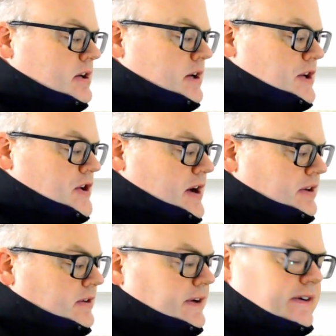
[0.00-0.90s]
A
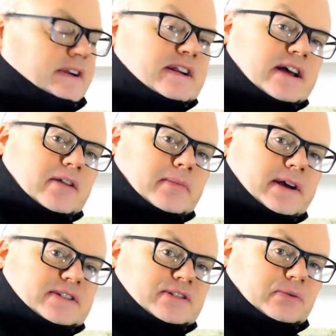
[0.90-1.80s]
doctor here in town
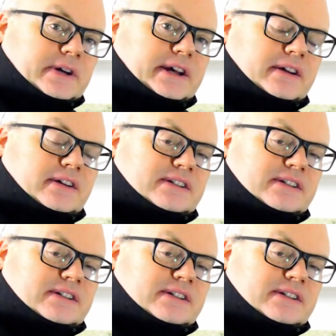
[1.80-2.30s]
passed away,